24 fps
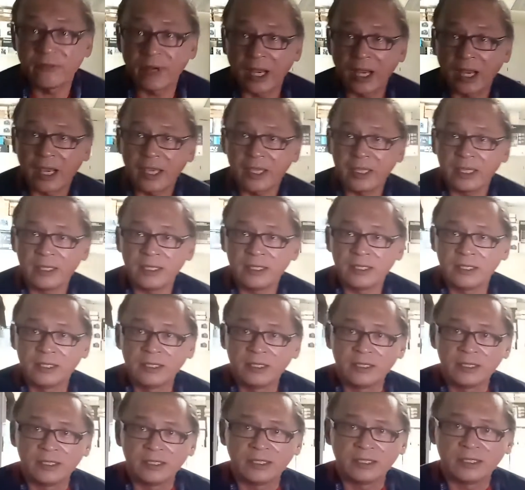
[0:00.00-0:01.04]
I
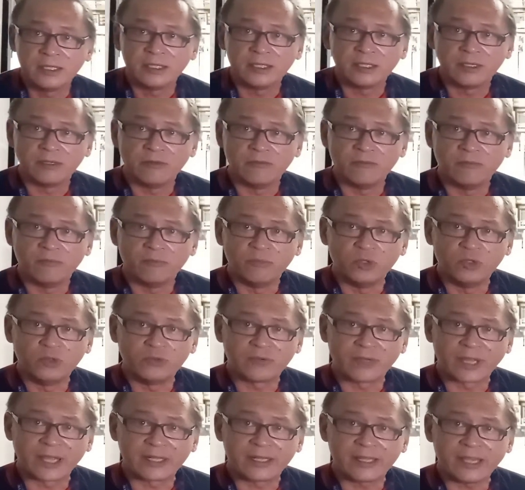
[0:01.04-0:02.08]
move
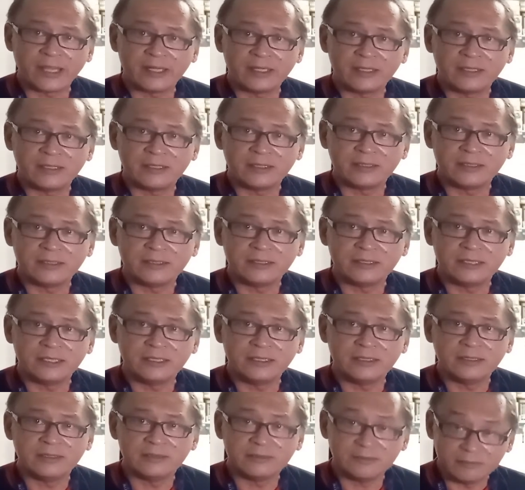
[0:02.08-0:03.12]
like that,
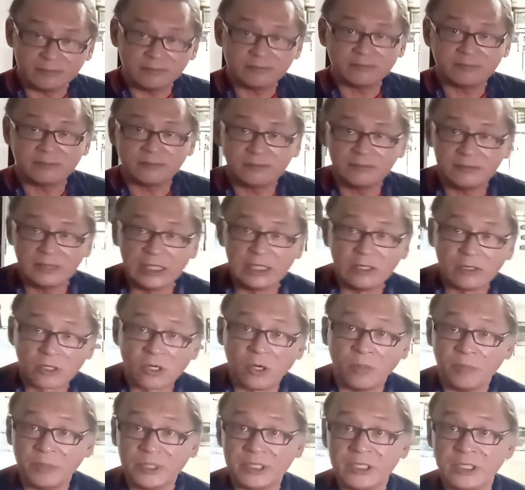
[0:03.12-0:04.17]
it will
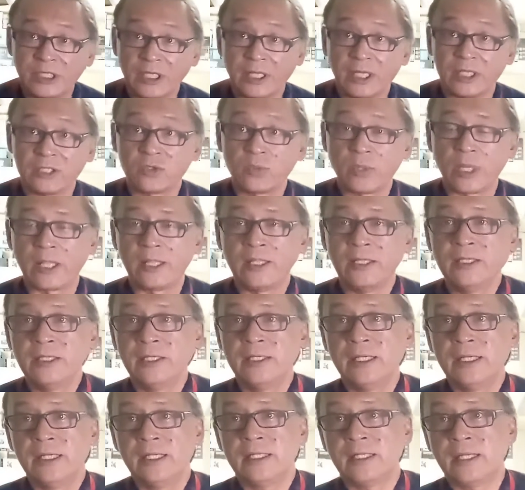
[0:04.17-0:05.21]
compensate as well.
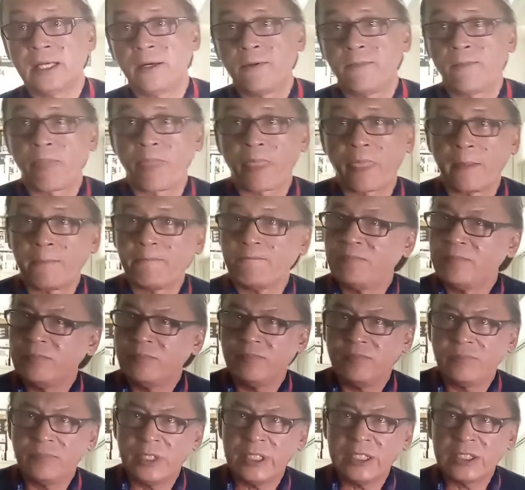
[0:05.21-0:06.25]
Now,
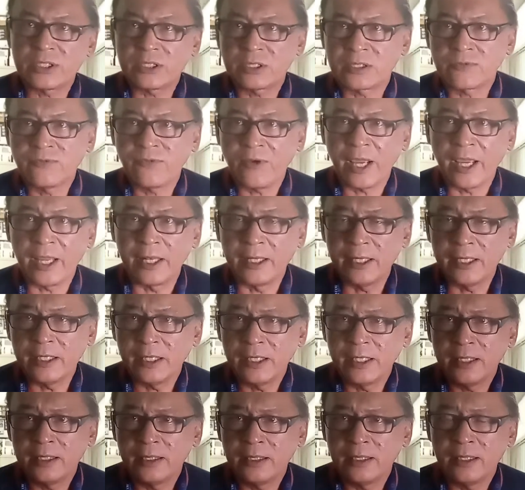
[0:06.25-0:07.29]
it's fine.
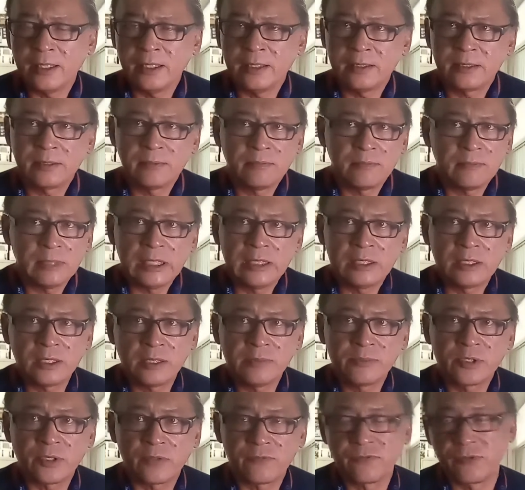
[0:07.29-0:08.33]
It in terms
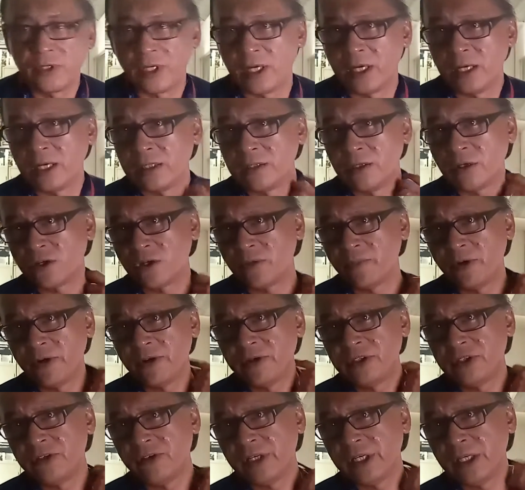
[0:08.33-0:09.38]
of the
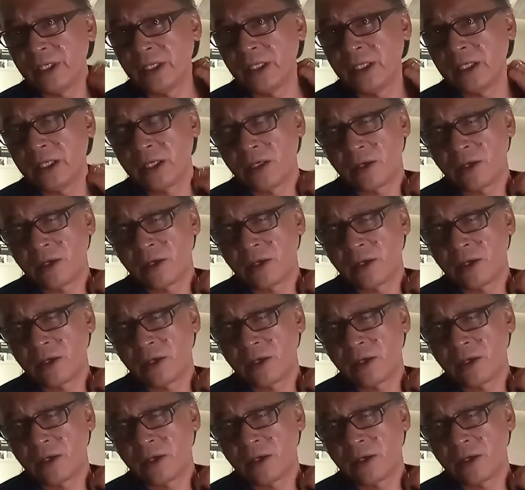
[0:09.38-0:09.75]
documentary